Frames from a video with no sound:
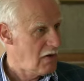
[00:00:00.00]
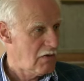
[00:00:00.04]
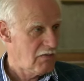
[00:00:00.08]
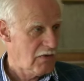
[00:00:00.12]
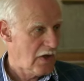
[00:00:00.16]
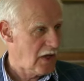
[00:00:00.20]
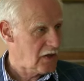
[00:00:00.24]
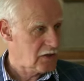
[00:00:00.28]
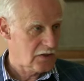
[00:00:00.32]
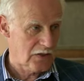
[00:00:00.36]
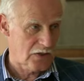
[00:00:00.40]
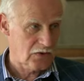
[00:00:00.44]

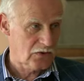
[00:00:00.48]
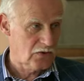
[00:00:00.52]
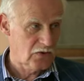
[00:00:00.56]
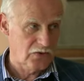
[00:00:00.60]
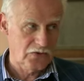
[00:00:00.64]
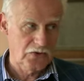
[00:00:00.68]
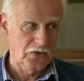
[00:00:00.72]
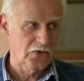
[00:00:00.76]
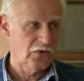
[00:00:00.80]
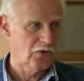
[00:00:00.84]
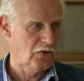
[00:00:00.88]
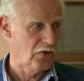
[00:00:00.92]
Hitler
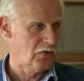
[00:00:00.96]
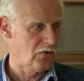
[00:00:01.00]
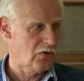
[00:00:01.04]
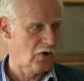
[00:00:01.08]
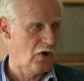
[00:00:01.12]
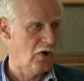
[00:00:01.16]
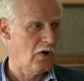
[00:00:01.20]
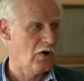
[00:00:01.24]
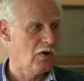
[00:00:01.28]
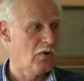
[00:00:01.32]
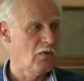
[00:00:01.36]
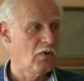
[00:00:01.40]
could do no
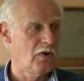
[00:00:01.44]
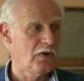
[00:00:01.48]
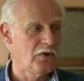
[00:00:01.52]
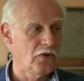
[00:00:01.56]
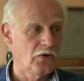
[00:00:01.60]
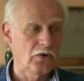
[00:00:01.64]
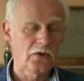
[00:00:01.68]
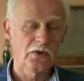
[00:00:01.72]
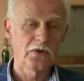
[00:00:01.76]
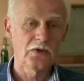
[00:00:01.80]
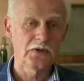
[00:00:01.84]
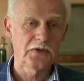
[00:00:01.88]
wrong. When
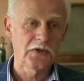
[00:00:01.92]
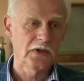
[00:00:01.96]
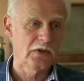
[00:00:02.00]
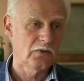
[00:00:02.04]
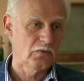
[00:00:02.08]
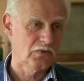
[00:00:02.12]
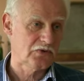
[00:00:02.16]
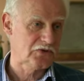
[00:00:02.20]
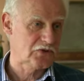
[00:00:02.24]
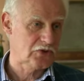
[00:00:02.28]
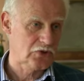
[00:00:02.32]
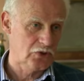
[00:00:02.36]
Unity
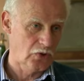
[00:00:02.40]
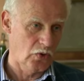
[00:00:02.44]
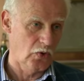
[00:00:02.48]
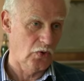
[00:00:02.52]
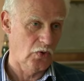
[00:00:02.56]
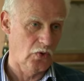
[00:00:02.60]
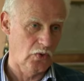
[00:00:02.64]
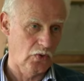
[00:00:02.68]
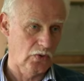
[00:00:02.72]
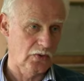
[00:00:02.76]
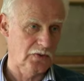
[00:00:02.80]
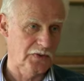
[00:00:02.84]
was
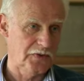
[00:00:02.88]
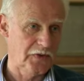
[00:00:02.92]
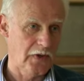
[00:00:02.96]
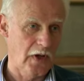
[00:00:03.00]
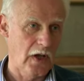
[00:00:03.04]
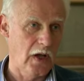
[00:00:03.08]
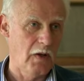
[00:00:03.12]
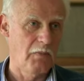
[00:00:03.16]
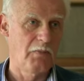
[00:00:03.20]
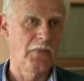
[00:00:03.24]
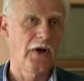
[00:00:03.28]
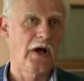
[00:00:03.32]
told
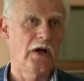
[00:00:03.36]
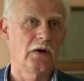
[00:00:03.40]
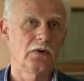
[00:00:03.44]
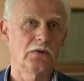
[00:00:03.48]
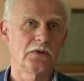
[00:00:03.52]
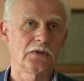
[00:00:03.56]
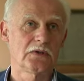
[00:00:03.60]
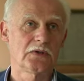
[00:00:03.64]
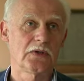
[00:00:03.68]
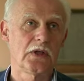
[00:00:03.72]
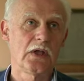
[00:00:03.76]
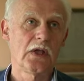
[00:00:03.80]

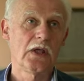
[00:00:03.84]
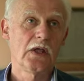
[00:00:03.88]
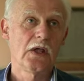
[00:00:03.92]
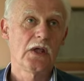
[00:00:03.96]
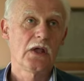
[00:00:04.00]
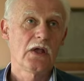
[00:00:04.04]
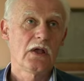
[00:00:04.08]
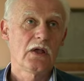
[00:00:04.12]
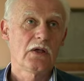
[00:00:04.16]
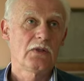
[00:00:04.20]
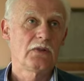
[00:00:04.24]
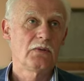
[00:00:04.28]
about
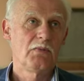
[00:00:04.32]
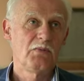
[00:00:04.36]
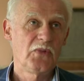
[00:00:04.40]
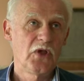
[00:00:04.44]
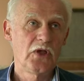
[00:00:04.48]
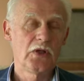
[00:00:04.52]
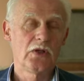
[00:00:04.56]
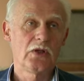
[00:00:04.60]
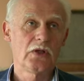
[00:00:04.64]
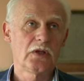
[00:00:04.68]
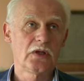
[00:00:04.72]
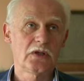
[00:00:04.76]
the
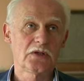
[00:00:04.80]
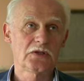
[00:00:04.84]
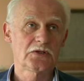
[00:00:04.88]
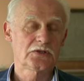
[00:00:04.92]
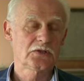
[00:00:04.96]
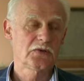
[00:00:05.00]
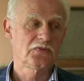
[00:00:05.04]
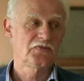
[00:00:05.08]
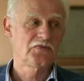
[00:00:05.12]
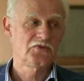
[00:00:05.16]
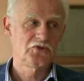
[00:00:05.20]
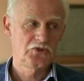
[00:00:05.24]

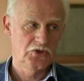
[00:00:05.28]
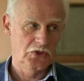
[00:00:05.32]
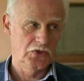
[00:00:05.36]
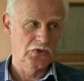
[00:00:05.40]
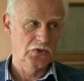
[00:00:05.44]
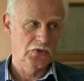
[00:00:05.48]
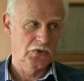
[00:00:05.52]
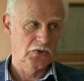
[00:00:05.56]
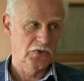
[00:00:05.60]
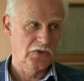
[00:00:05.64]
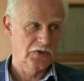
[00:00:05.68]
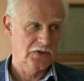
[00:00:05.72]
millions of
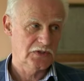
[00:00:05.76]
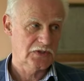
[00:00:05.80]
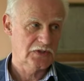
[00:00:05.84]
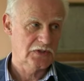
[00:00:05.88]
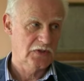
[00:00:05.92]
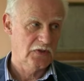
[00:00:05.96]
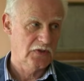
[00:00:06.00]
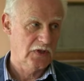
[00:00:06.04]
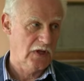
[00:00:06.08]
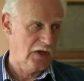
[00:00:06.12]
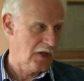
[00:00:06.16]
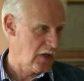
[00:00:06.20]

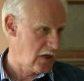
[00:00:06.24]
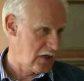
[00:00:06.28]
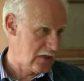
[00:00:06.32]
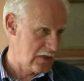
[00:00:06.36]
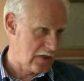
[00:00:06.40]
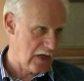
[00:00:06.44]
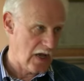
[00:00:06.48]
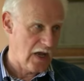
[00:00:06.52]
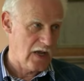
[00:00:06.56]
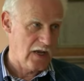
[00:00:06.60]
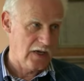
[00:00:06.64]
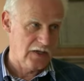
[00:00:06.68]
Jews that had
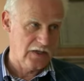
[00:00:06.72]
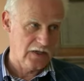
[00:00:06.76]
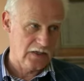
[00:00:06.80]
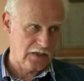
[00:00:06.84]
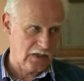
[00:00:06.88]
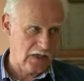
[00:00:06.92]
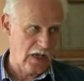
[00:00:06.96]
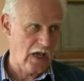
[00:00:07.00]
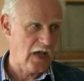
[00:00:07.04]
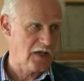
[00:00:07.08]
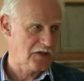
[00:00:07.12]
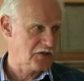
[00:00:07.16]
died
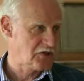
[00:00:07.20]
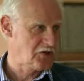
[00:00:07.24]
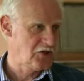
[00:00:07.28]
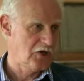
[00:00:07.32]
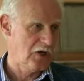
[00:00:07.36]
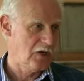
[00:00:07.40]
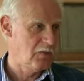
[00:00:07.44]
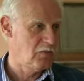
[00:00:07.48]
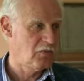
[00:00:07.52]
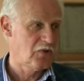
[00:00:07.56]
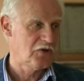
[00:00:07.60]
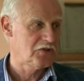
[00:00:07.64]
in gas
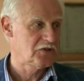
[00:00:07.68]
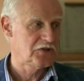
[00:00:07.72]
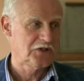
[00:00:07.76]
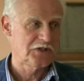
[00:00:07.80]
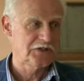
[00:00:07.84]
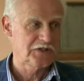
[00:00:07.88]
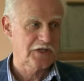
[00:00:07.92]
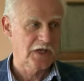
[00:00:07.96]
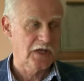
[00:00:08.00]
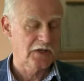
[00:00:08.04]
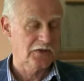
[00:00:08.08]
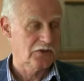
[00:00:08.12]
chambers, she
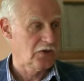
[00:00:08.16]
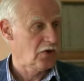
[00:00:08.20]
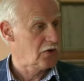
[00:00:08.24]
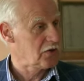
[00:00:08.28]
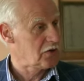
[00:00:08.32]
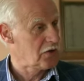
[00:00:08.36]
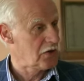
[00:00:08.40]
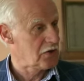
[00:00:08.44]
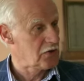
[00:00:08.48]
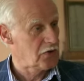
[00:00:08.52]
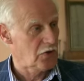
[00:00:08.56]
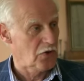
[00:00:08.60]
said,
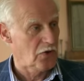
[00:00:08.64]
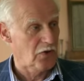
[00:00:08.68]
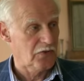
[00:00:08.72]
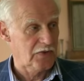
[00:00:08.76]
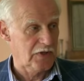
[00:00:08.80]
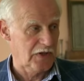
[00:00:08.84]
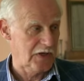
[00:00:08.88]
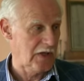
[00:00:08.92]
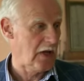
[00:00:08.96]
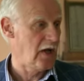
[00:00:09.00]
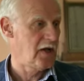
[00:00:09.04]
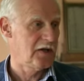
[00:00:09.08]
not at all,
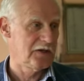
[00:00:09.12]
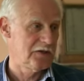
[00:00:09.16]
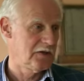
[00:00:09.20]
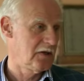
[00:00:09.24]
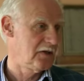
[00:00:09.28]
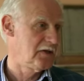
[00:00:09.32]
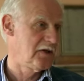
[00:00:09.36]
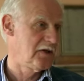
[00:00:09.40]
they died in